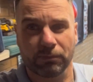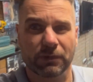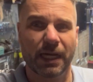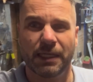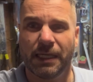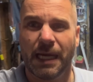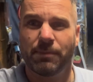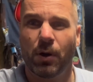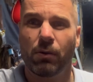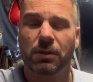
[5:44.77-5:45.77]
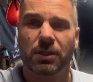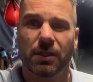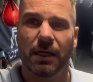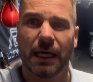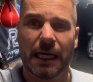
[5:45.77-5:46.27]
tightening the head bolts,
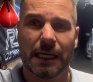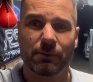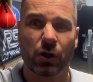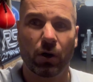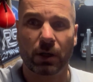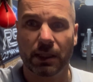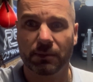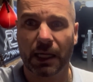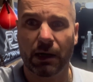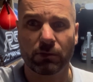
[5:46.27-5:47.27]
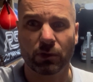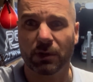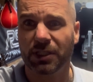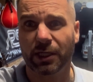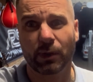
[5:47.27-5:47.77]
torquing them down, doing a
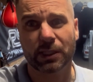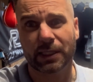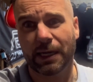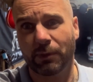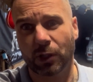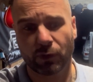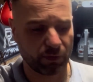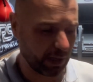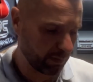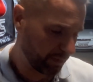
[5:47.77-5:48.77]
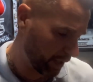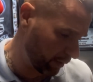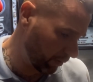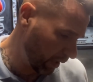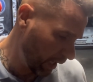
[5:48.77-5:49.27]
sequence. Again, we'll go through that with
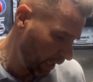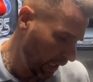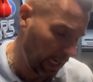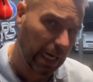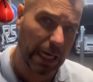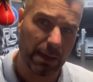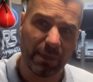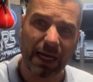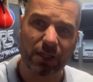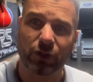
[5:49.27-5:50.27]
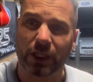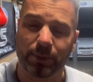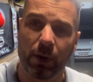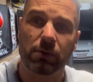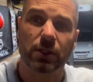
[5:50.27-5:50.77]
you. They are stretch
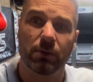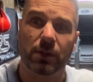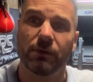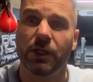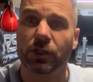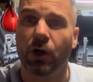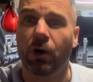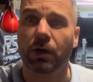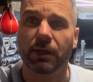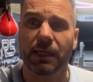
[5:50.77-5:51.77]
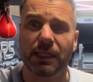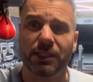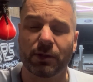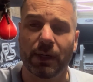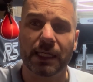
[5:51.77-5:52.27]
bolts, so we'll do a torque
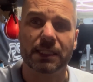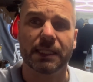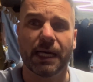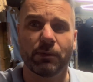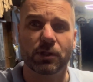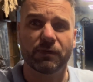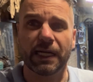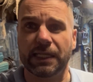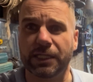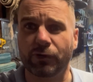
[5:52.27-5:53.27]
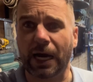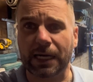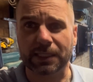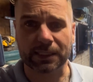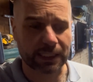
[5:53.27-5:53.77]
sequence, and then we'll do 90
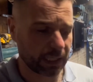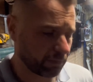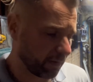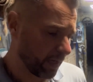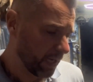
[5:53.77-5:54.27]
cracks and stuff.